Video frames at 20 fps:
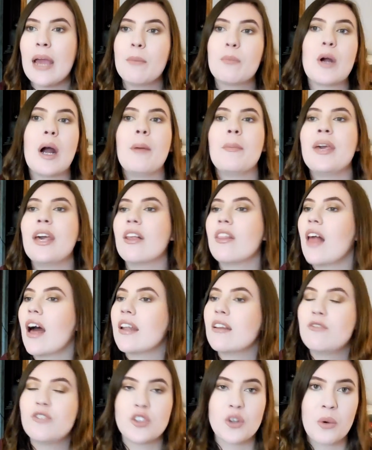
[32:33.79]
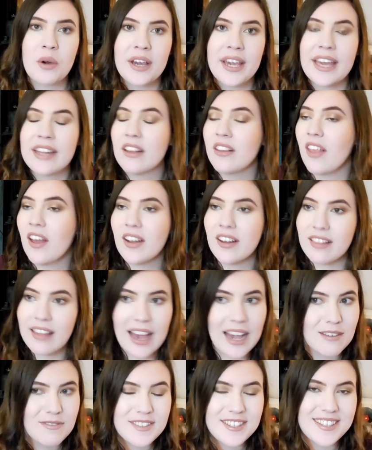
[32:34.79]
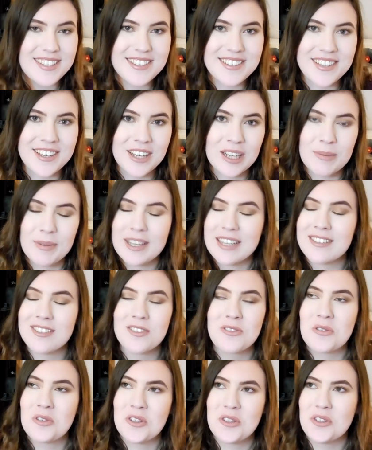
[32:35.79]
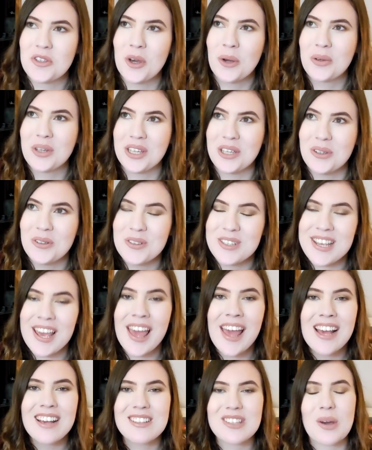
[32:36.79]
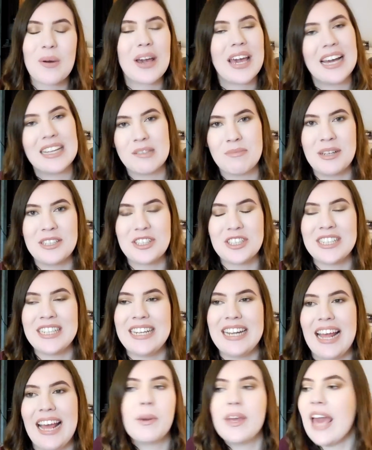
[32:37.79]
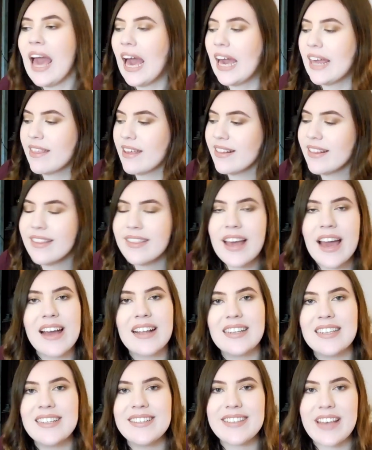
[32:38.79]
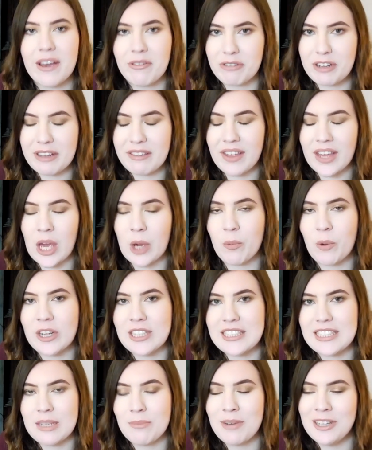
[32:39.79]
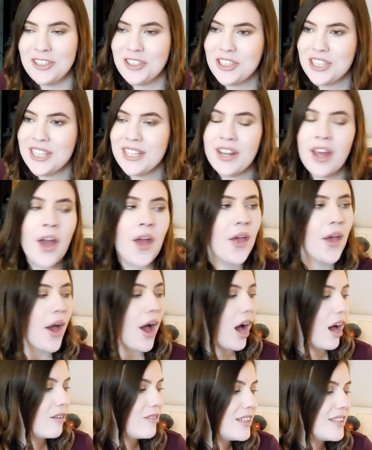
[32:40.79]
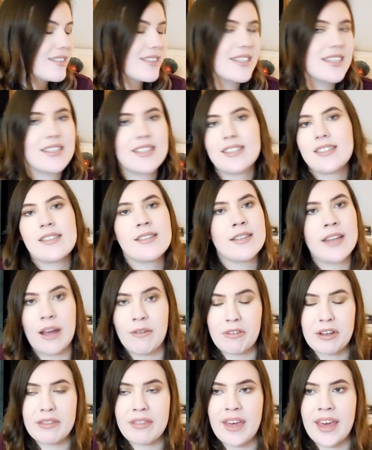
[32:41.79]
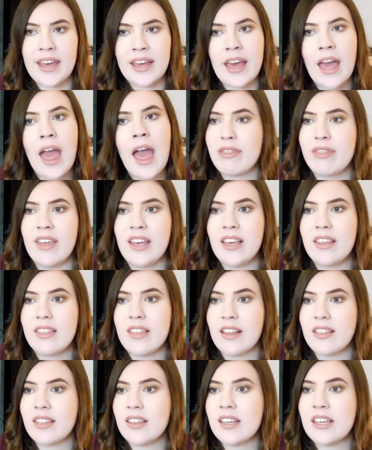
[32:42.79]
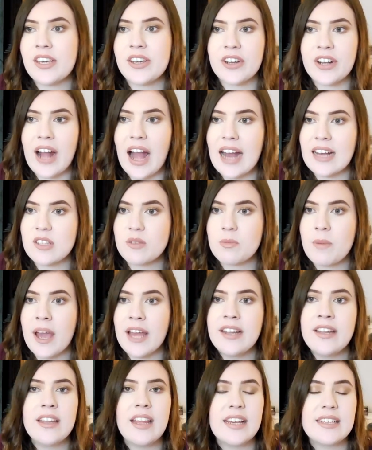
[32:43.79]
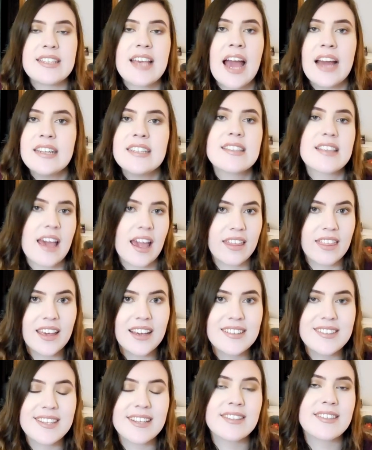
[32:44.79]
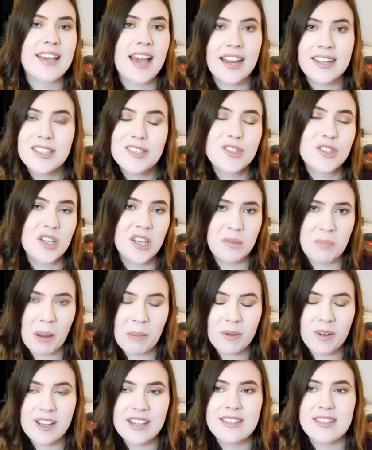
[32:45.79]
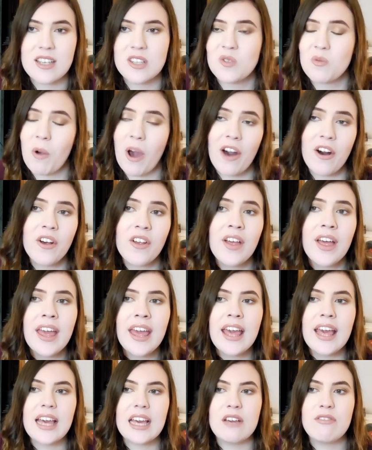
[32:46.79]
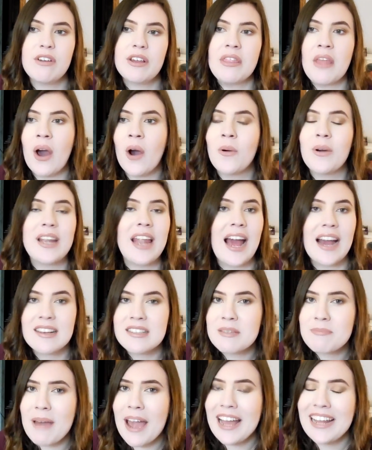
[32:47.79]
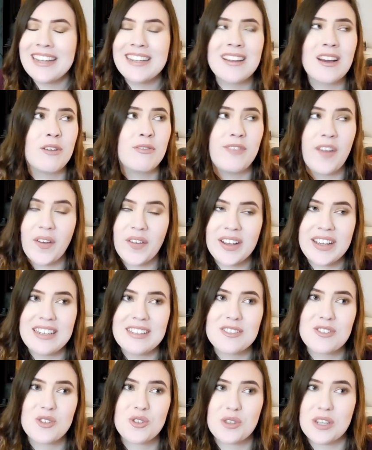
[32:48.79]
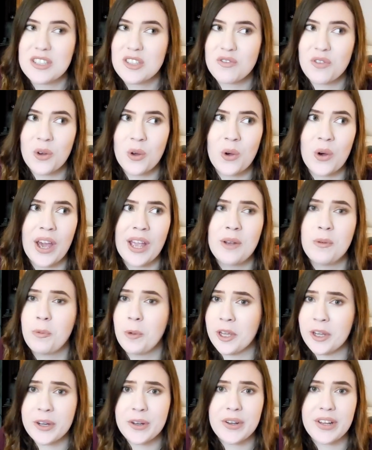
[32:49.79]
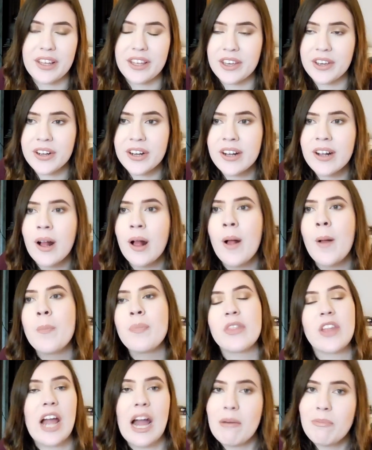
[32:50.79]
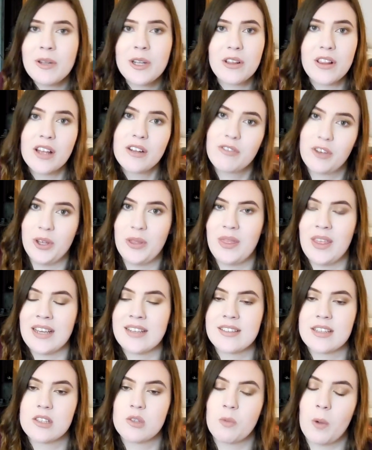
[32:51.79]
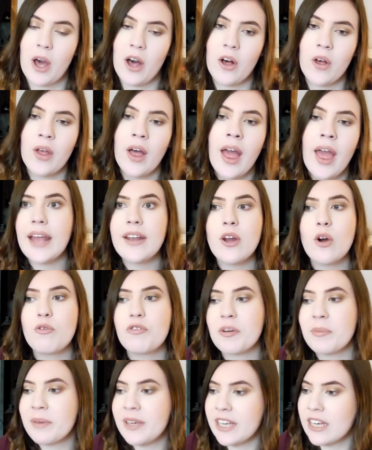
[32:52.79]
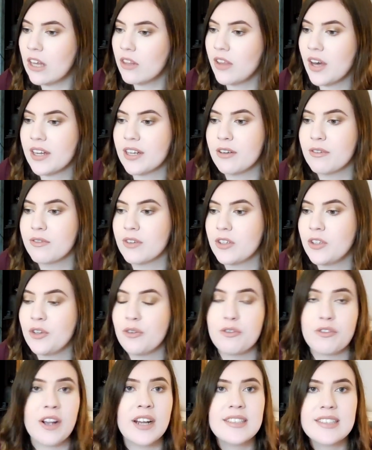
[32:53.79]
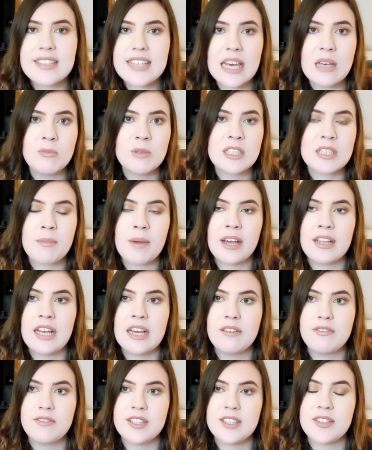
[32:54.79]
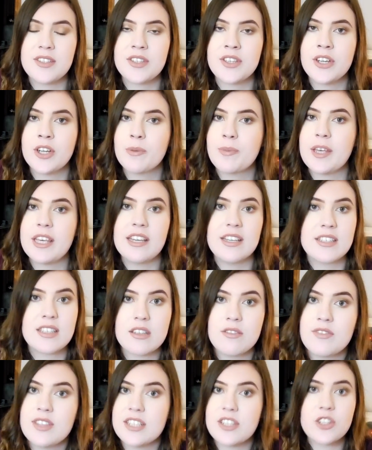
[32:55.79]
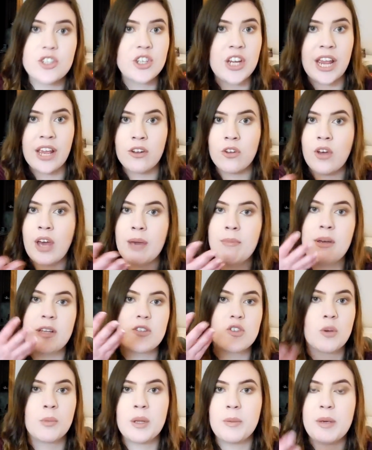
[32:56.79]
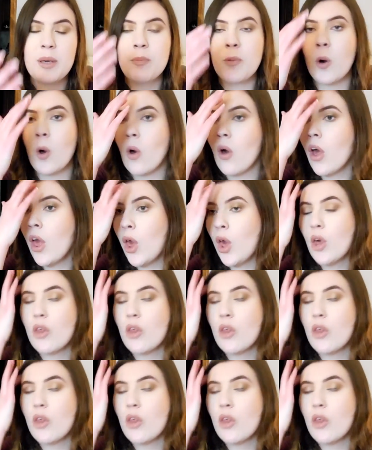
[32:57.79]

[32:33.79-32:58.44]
It brought me a lot of joy and a lot of laughs this year because it's just so cute. So I had to mention it. But yeah, I think that that is everything I wanted to mention. Obviously, this isn't everything. I think that the year has been, it's had its highlights, it's had its good memories as well. Even though it has been a very stressful and weird year, there have been a lot of good things as well. I know for me, a lot of new friends came into my life this year because of this channel. I met so many people